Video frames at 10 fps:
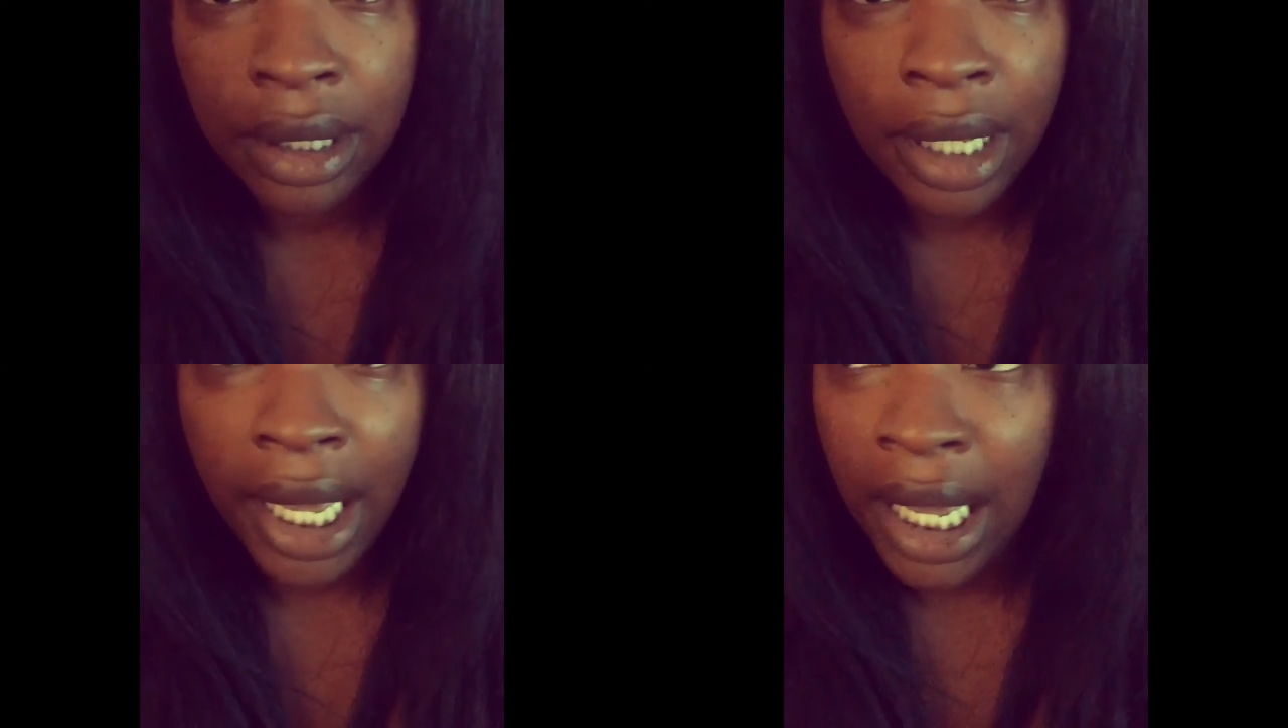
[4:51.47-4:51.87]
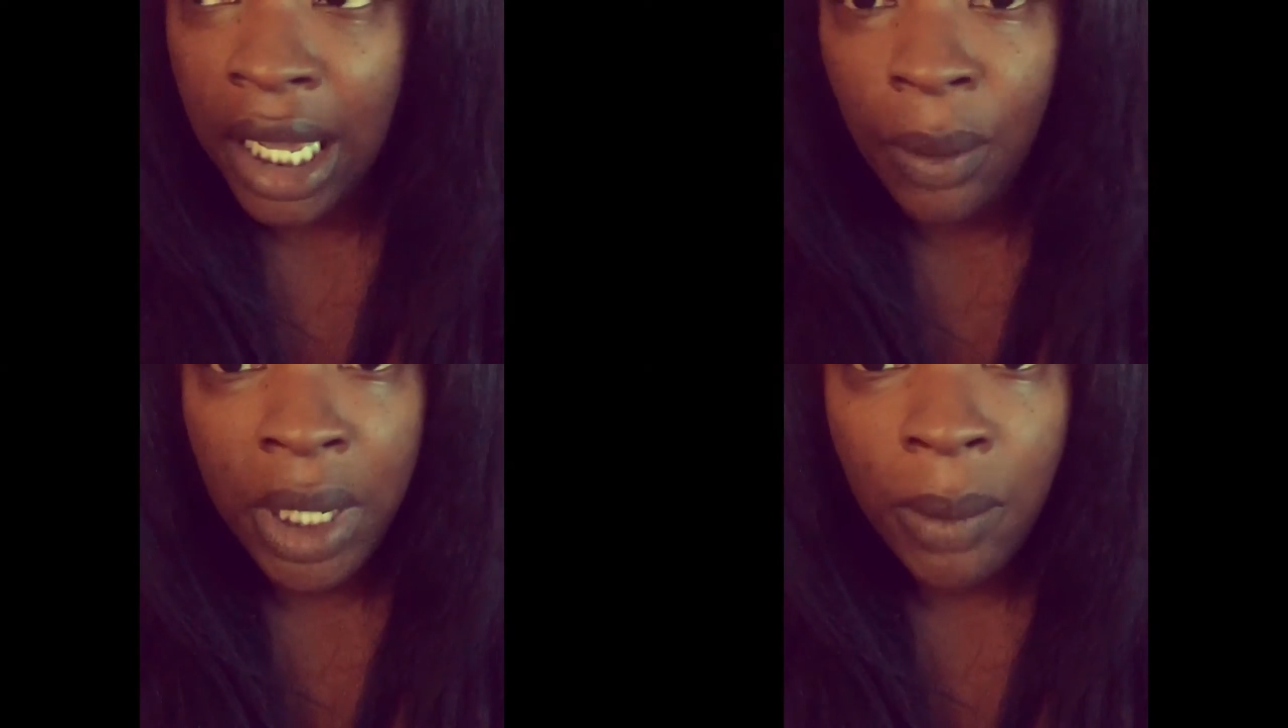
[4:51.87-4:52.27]

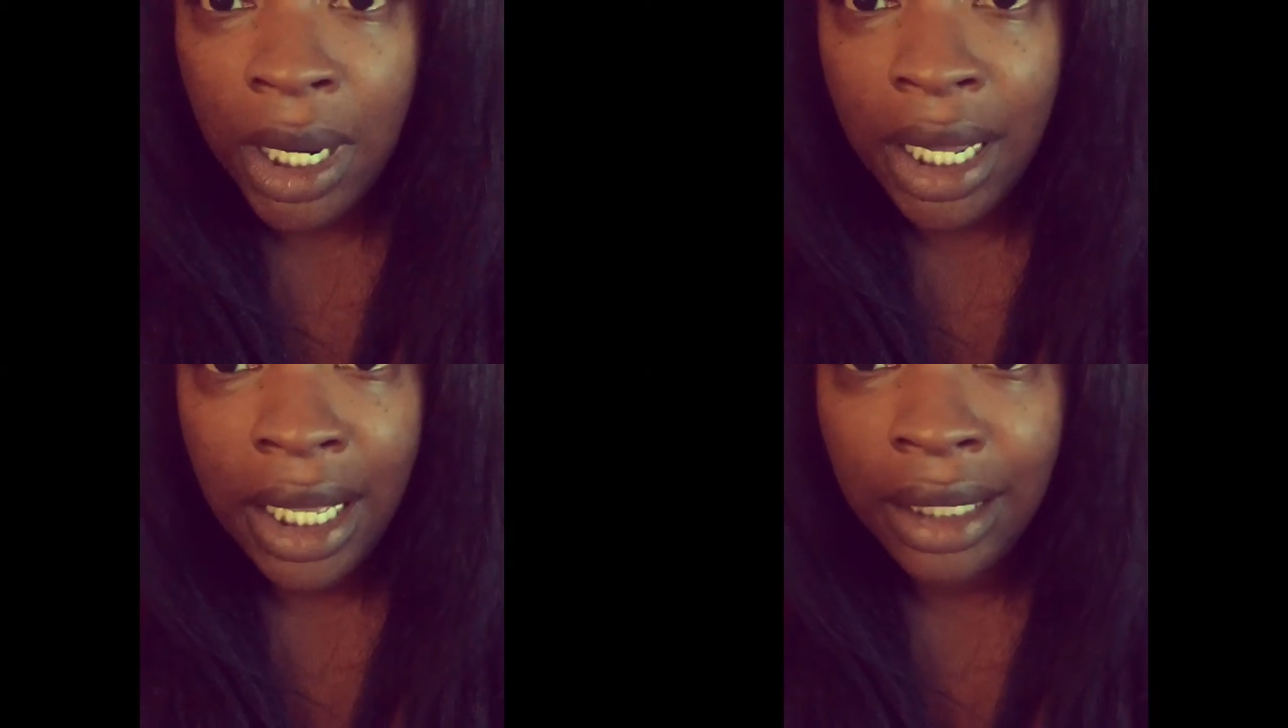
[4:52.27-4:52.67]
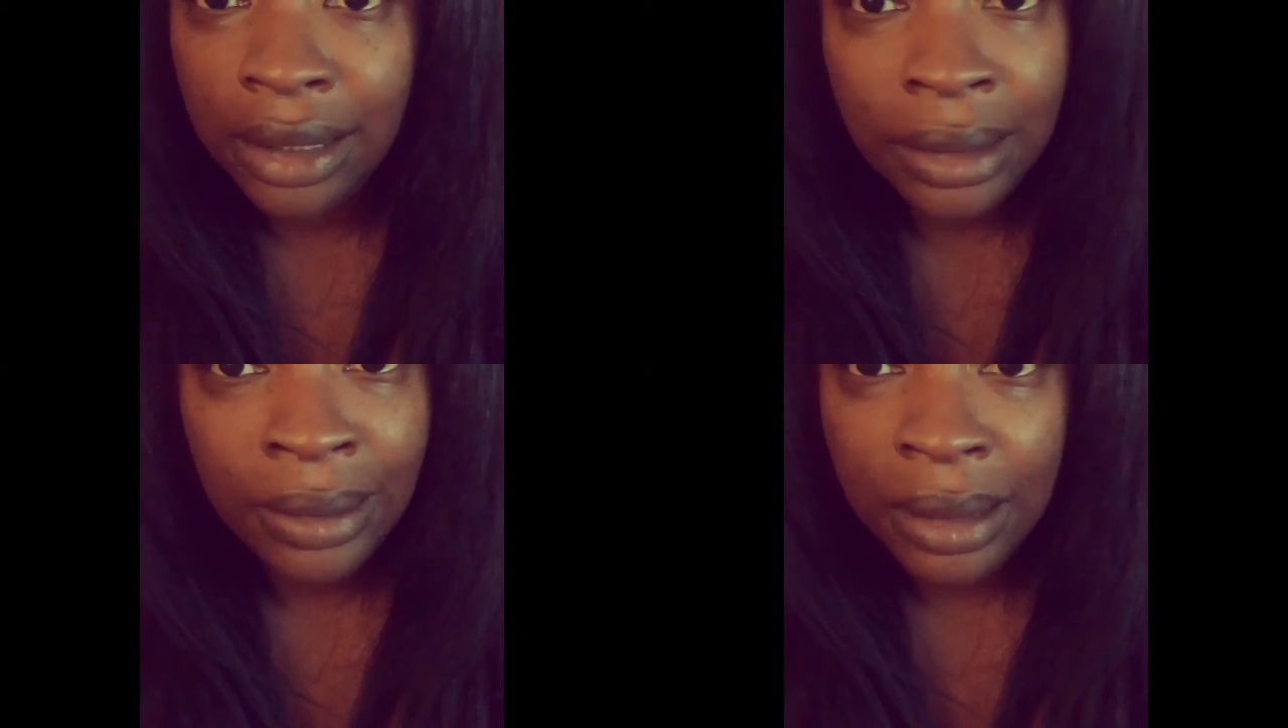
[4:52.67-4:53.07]
hey, we
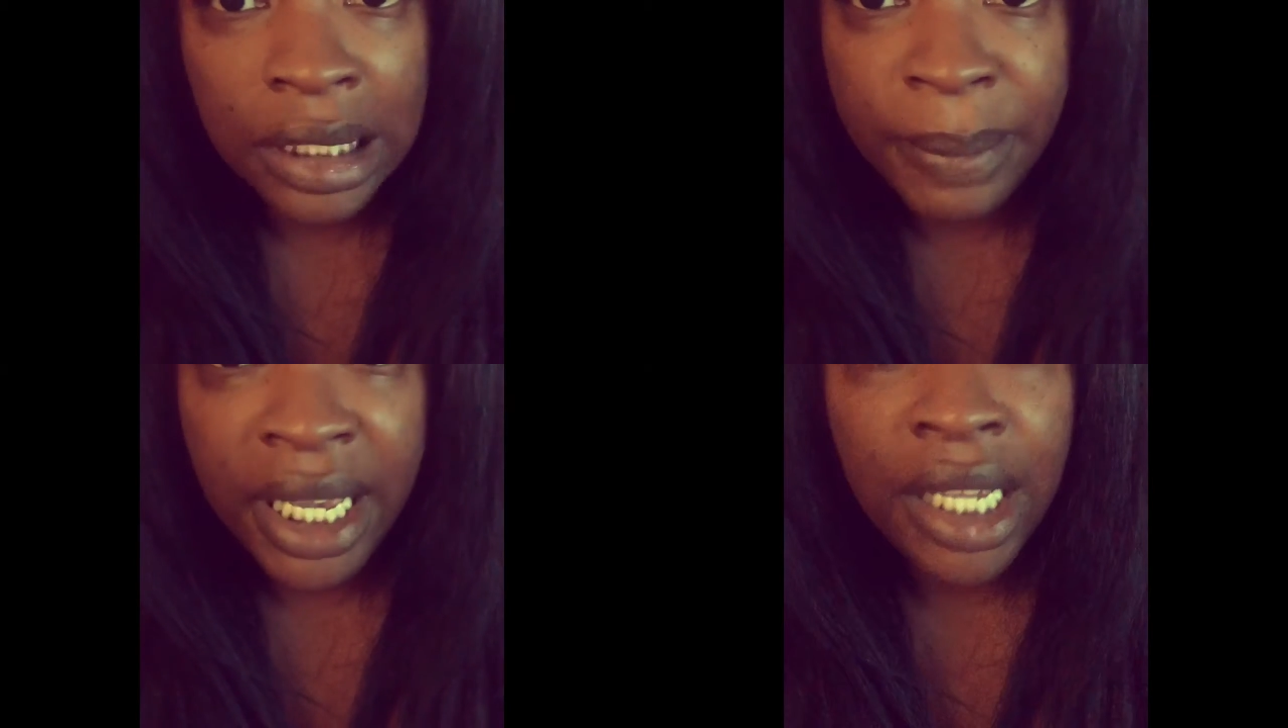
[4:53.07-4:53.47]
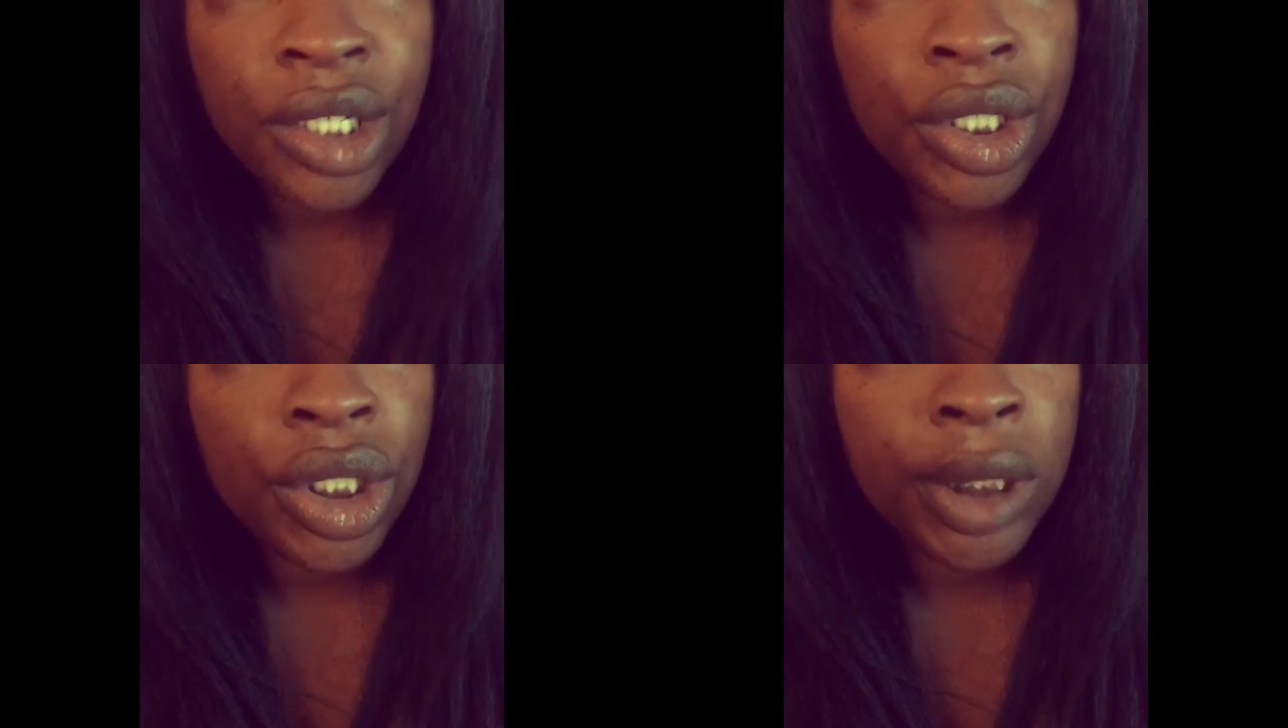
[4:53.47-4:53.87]
won
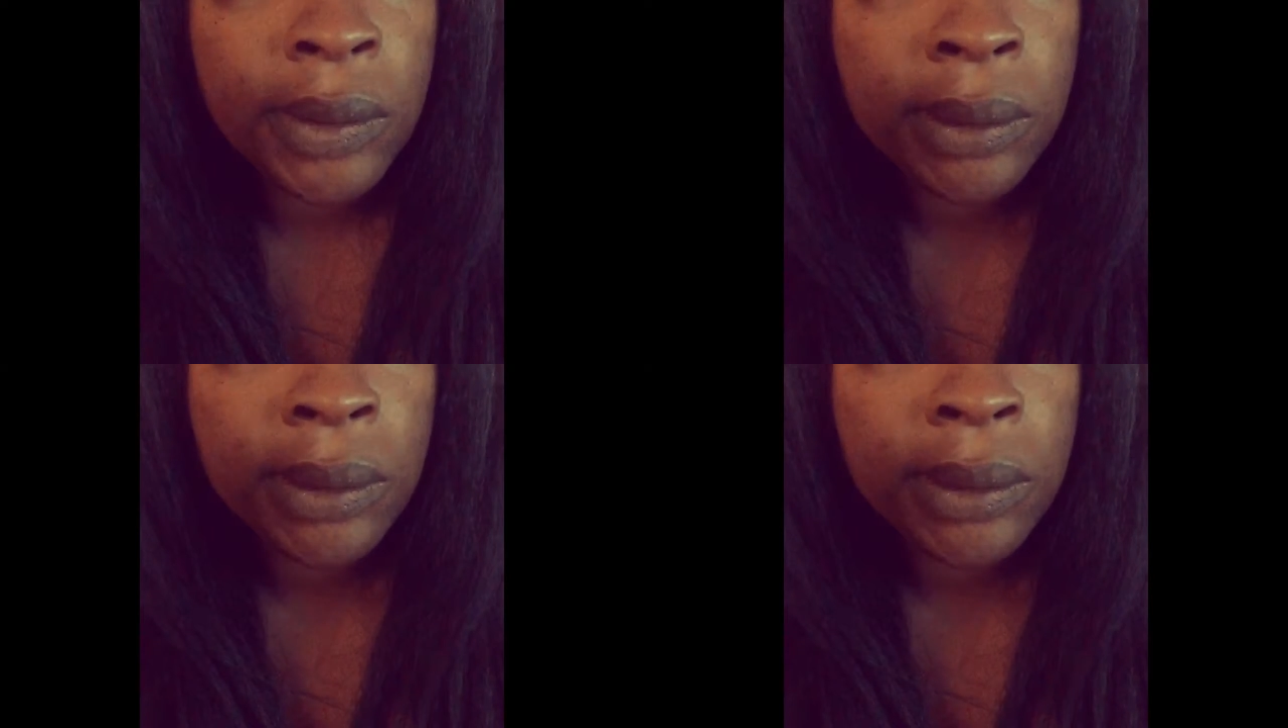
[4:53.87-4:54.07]
speech,